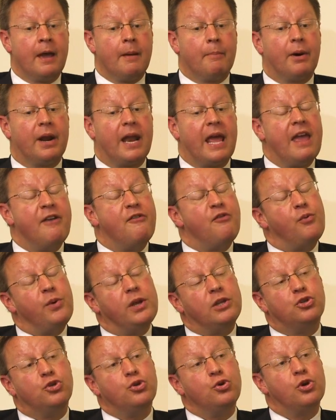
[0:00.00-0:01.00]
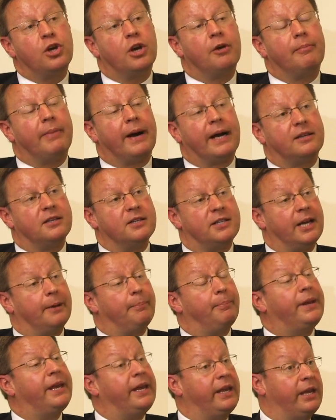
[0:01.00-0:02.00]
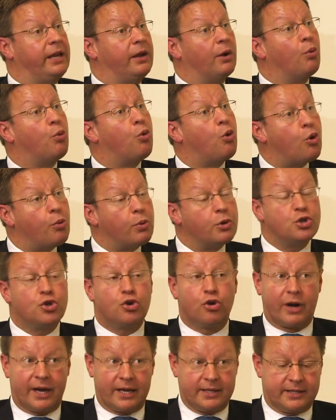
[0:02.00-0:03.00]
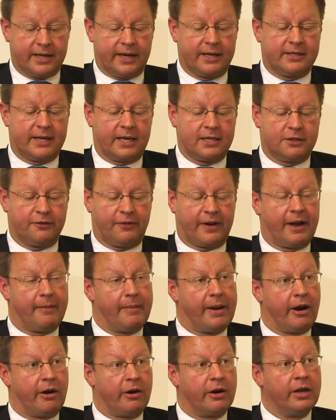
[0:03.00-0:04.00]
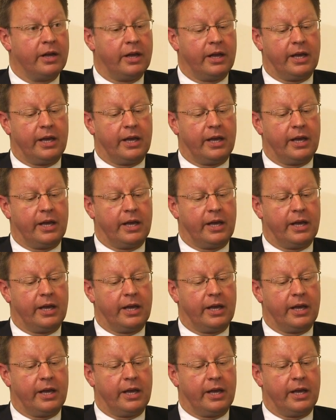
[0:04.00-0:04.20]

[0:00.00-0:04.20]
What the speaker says: But if we do come back to say a PE, what we're trying to identify, Merryn,